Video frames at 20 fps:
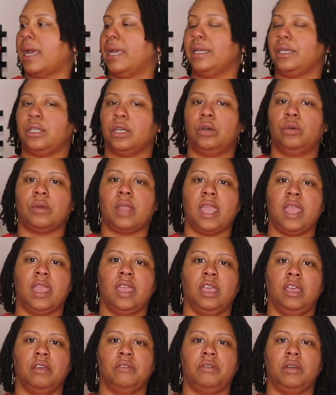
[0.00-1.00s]
I don't
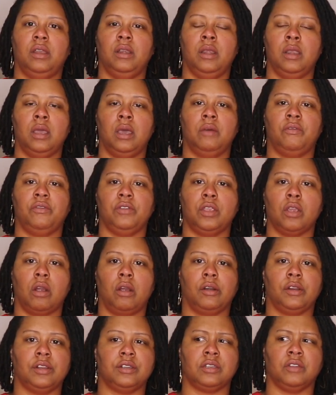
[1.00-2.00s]
have enough
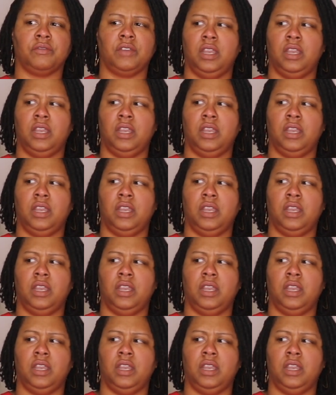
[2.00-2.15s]
yardage of